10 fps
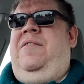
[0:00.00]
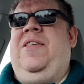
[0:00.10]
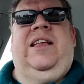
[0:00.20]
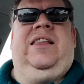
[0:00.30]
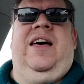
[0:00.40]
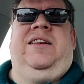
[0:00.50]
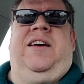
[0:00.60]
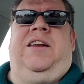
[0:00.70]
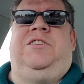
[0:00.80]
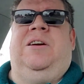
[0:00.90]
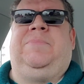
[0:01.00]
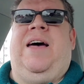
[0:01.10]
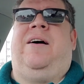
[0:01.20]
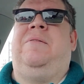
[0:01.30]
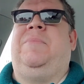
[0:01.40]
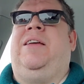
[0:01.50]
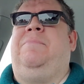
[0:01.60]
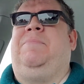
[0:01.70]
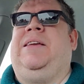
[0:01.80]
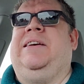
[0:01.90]
That line kind of jumped out at me
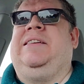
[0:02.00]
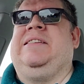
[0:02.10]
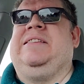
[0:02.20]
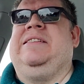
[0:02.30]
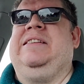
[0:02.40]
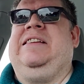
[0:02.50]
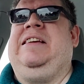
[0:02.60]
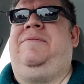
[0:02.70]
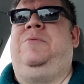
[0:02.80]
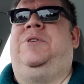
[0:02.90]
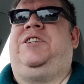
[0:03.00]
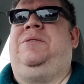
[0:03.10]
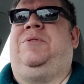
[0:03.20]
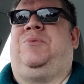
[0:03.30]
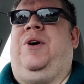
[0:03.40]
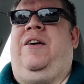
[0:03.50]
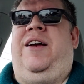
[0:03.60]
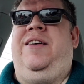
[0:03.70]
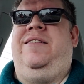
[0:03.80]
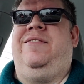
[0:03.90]
because, given what she was
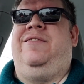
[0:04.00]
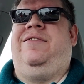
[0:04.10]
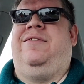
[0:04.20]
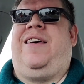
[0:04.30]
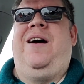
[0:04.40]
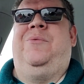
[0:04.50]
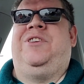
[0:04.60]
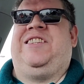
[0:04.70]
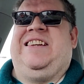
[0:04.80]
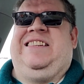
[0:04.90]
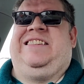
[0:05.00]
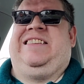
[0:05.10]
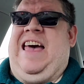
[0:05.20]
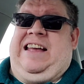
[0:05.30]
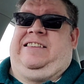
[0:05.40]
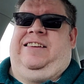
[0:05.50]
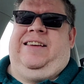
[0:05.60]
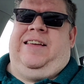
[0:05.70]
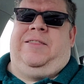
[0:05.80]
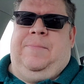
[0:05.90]
wearing, that was
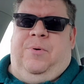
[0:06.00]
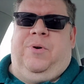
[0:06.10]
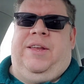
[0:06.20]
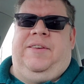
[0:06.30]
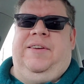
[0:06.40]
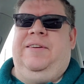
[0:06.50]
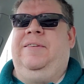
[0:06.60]
exactly the point.